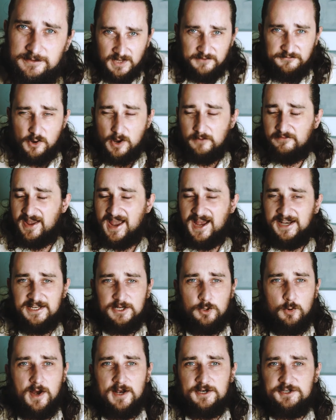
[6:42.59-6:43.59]
If you have any
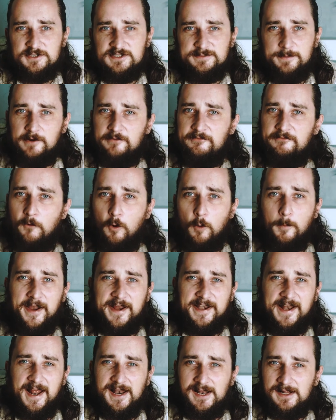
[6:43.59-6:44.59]
questions about forming
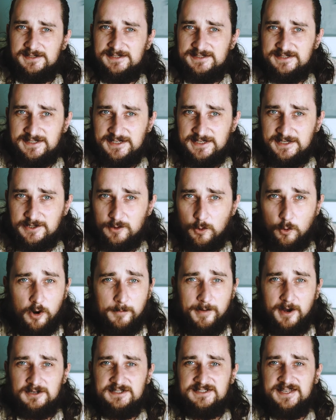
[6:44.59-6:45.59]
an LLC or
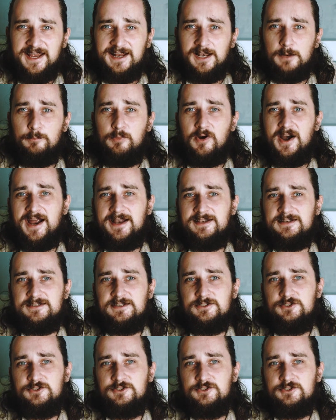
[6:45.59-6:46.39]
about Taylor Brands,